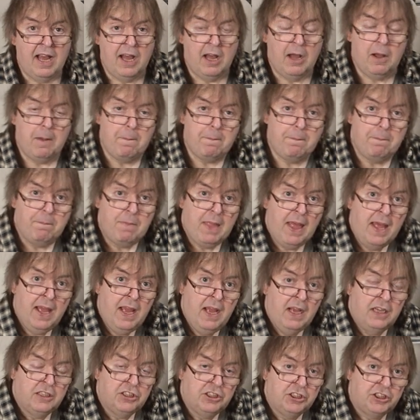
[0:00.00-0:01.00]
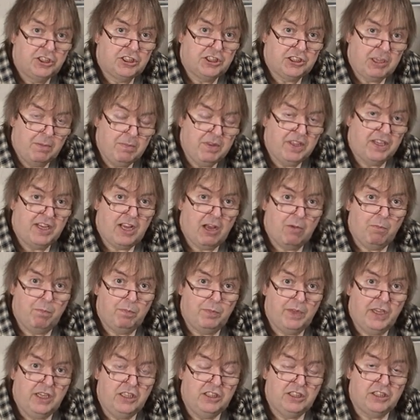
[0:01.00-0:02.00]
Some of the
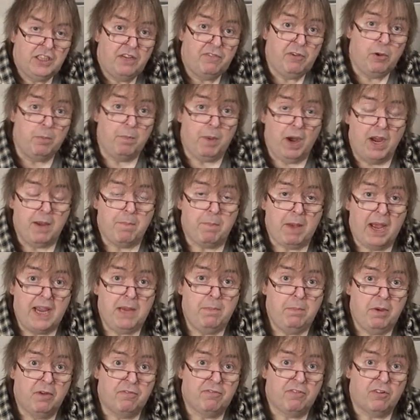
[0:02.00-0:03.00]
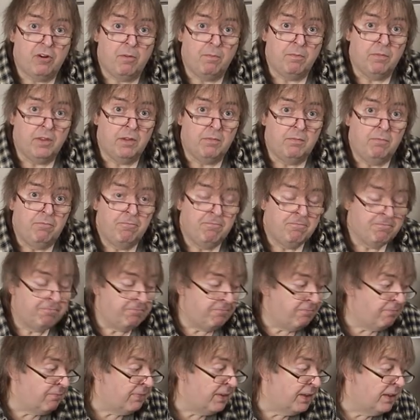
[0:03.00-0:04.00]
companies, if you buy paper from them,
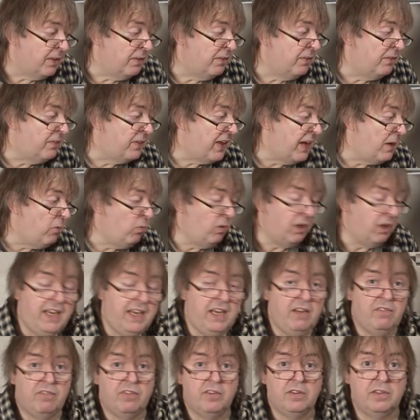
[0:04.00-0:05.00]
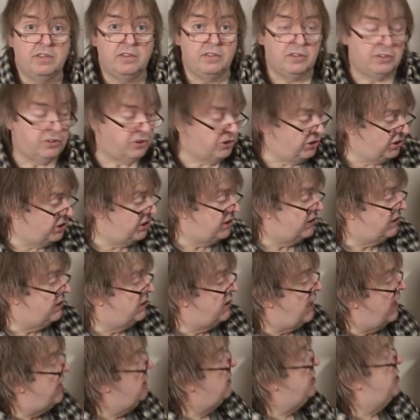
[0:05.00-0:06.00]
they even
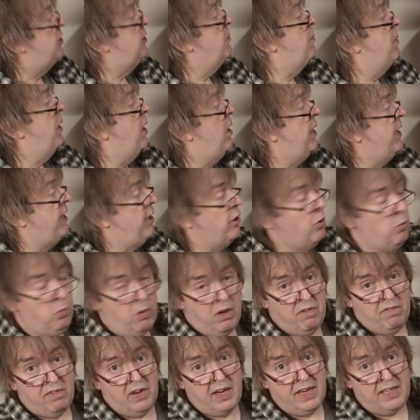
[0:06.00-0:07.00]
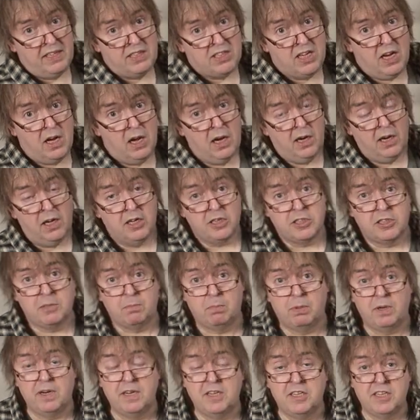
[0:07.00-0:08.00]
supply you with a target to
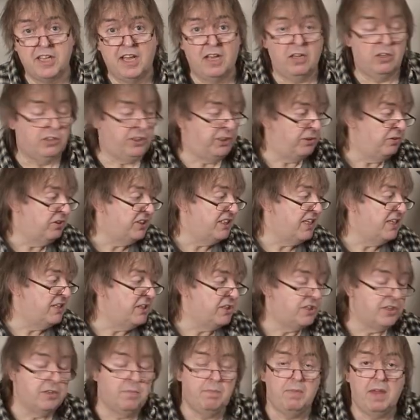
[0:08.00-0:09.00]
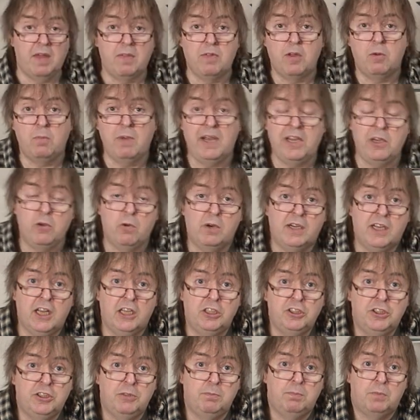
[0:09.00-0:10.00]
print out. You send it to them and they'll make you a
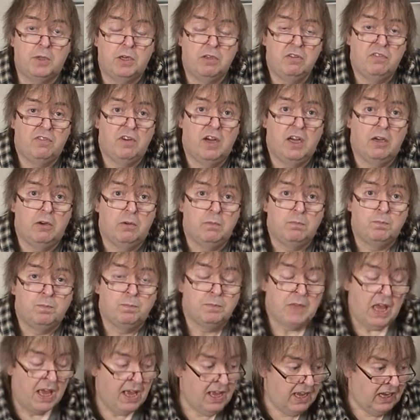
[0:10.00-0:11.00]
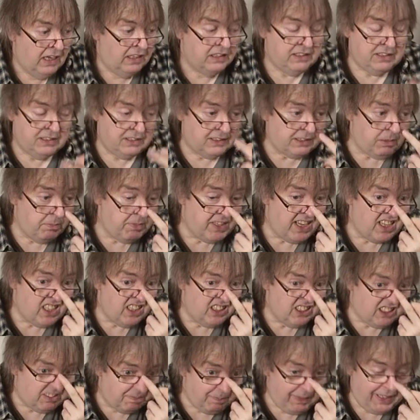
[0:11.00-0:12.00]
custom profile. So somebody
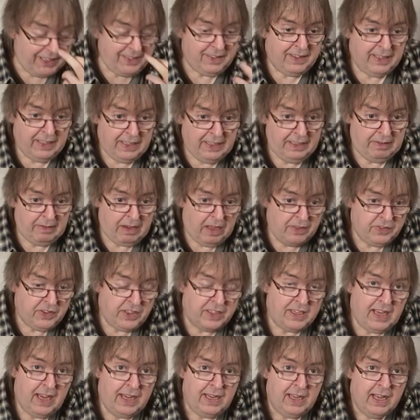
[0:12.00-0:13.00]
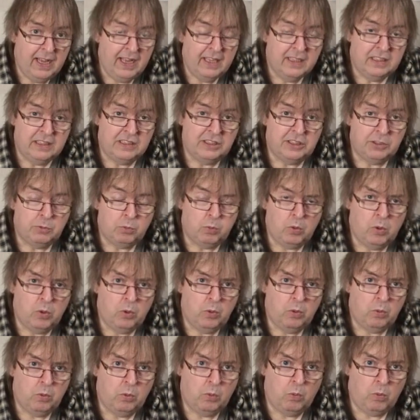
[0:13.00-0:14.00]
asked me the other day, they said,
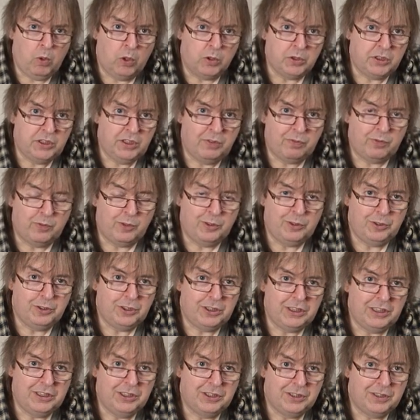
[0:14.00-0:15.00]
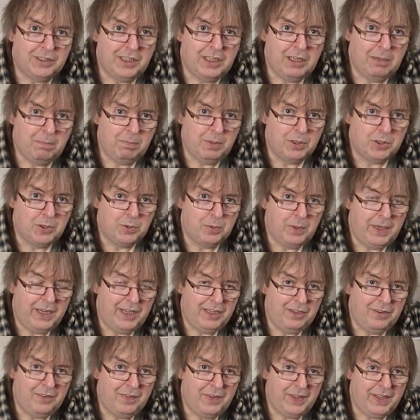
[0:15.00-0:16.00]
well, what difference is there
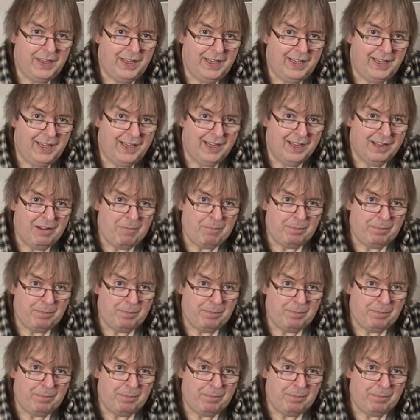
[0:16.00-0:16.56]
between the